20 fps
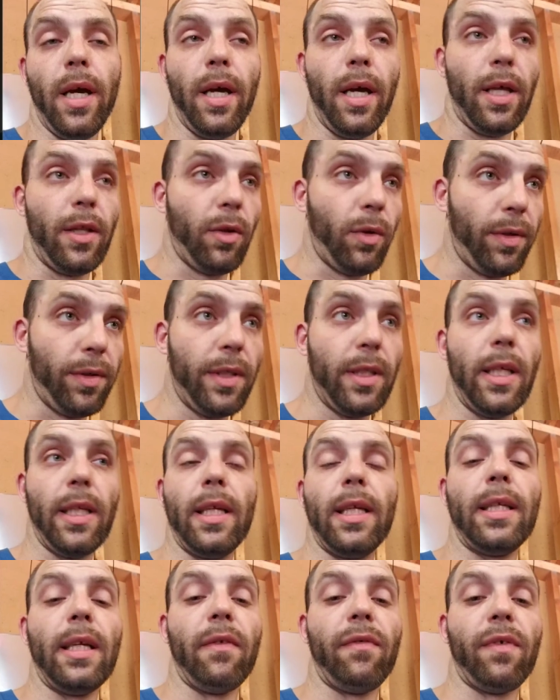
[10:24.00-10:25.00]
And the only thing they
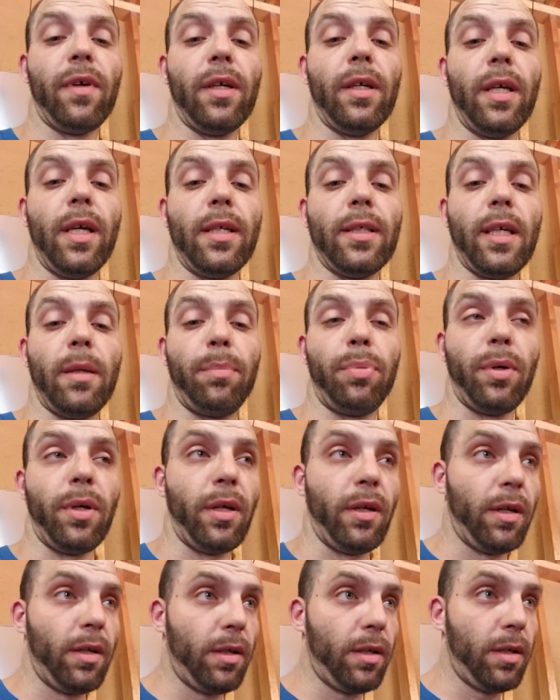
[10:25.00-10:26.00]
did different is they
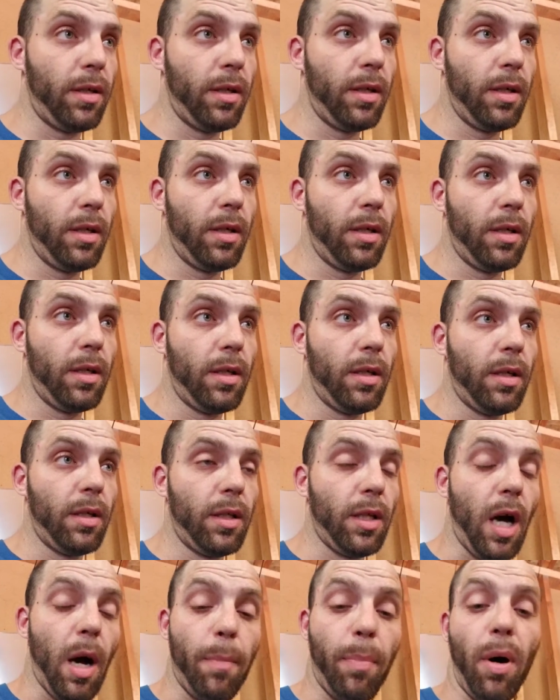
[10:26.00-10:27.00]
put
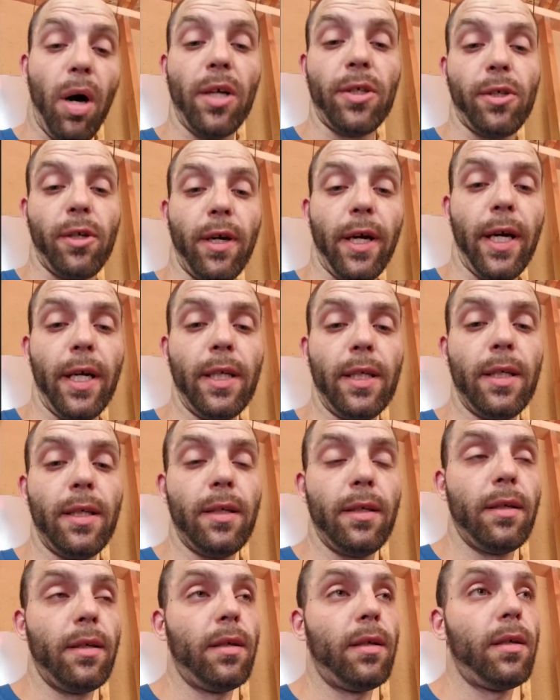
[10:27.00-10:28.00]
a boss crank,
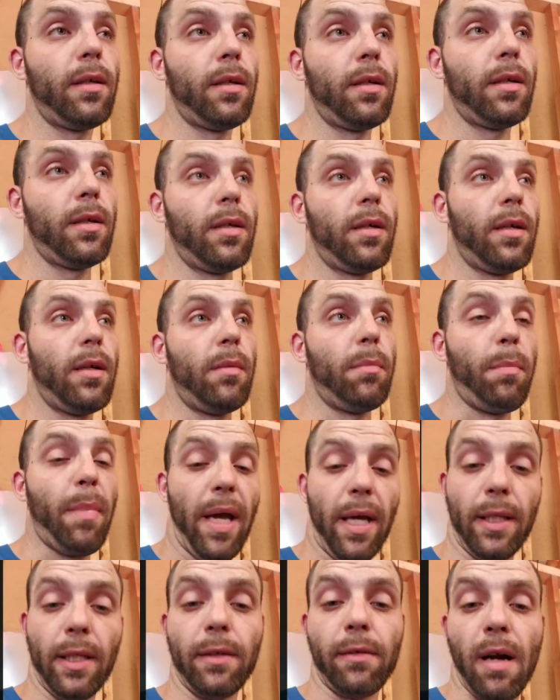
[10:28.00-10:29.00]

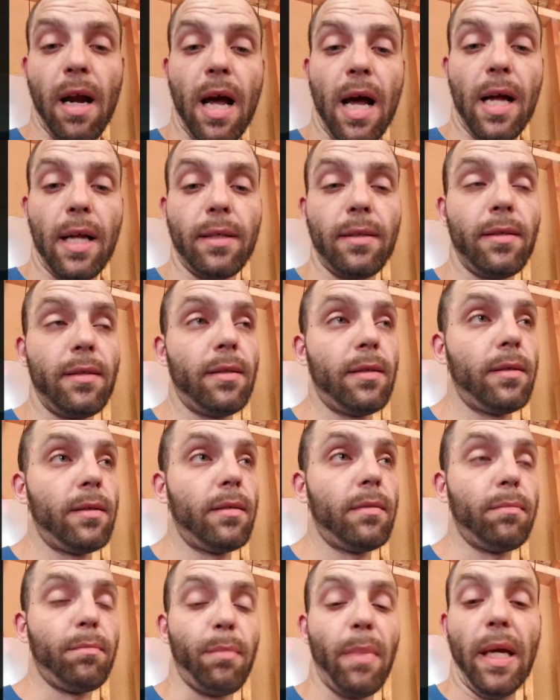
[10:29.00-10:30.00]
Manley rods,
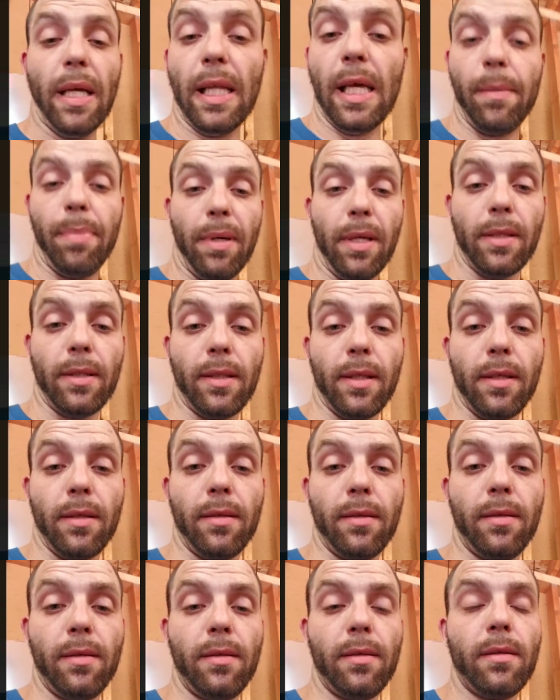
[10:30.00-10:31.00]
Mahle
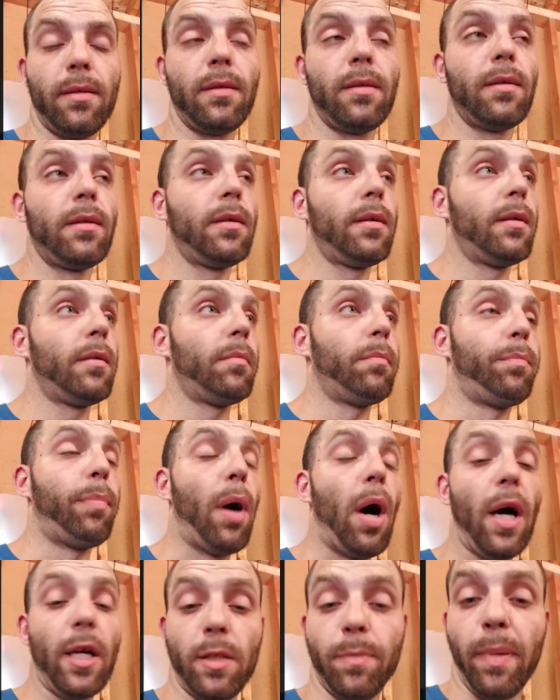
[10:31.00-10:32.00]
pistons,
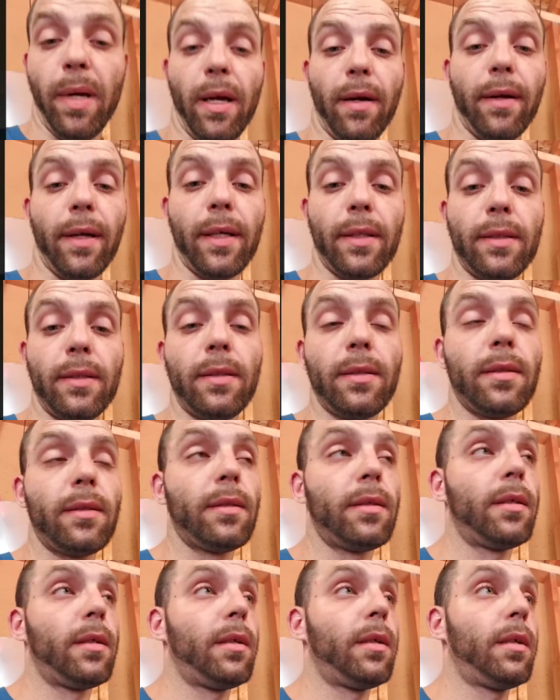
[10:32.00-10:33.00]
boss bearings,
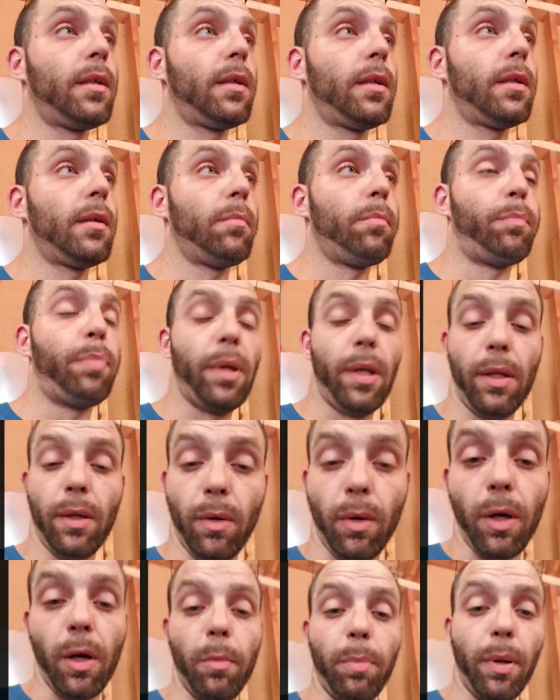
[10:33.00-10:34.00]
billet
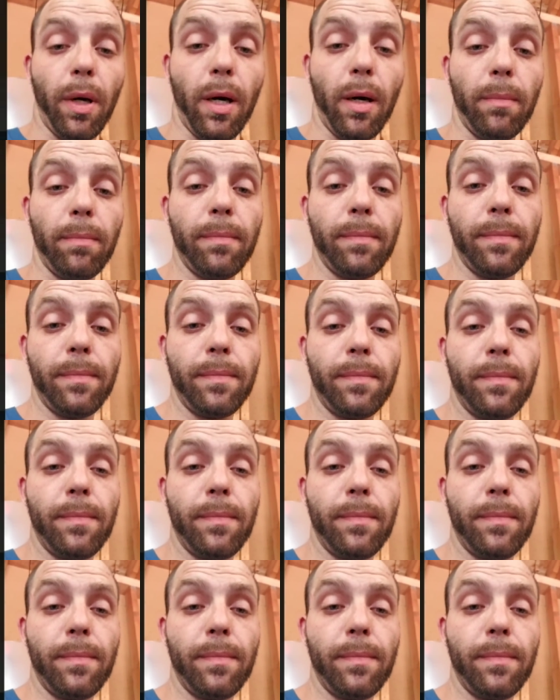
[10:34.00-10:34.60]
oil pump,